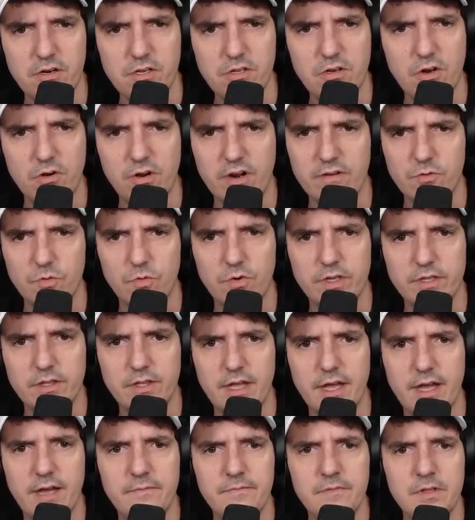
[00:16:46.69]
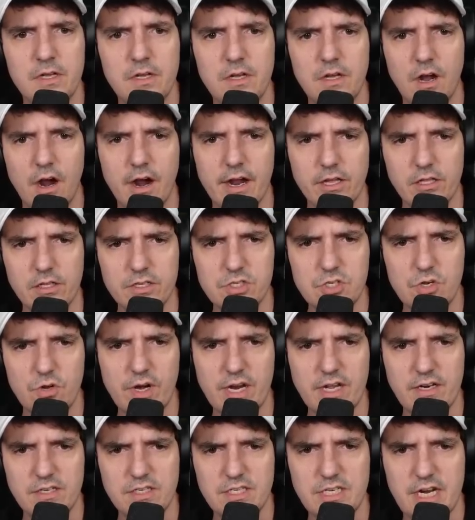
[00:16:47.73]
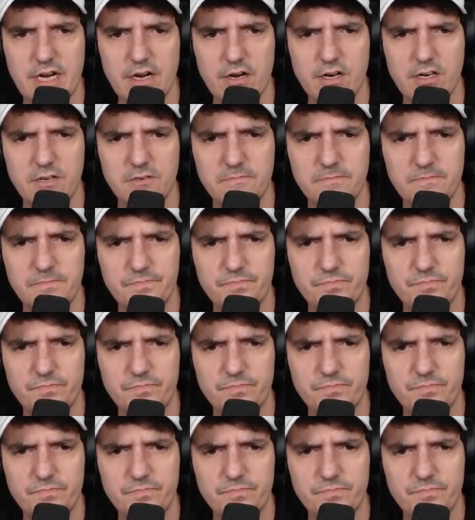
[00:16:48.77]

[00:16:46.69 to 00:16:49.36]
you don't ever want that. All right, let's go down to Terran.